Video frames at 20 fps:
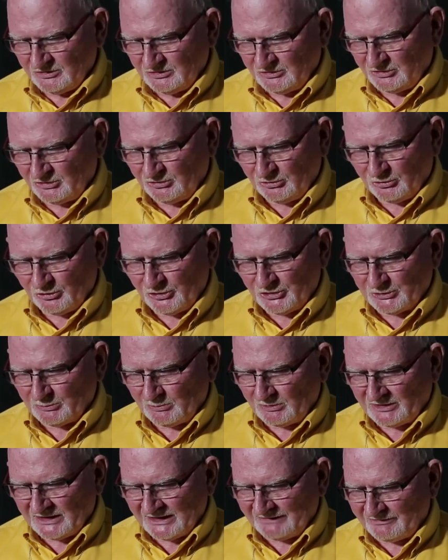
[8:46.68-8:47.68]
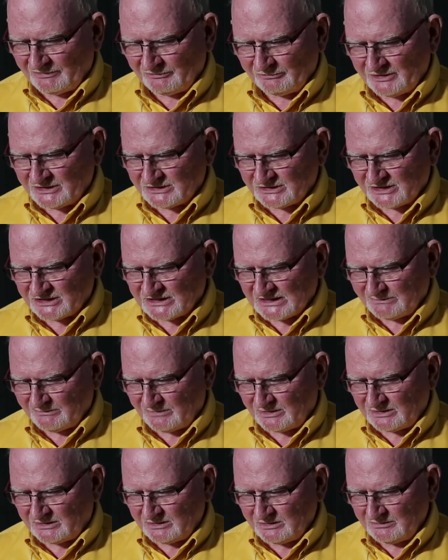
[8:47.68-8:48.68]
You know you will never reach the
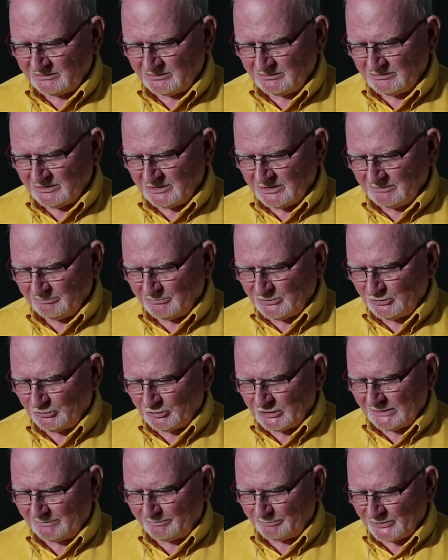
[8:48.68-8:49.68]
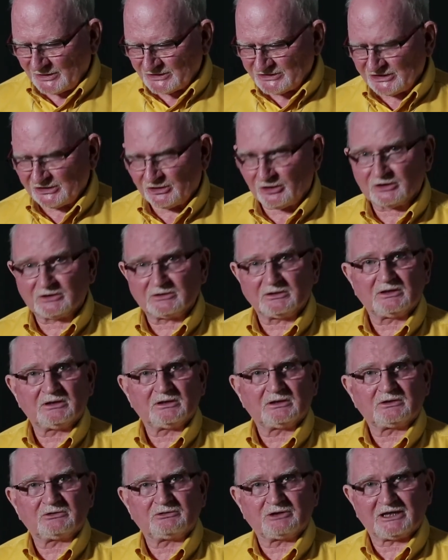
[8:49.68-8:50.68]
summit, but you keep pressing
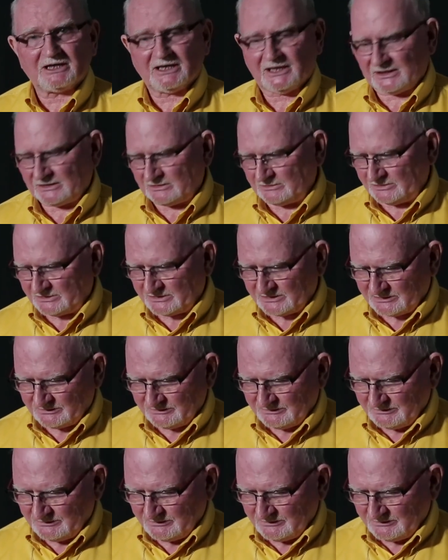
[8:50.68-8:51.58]
on regardless.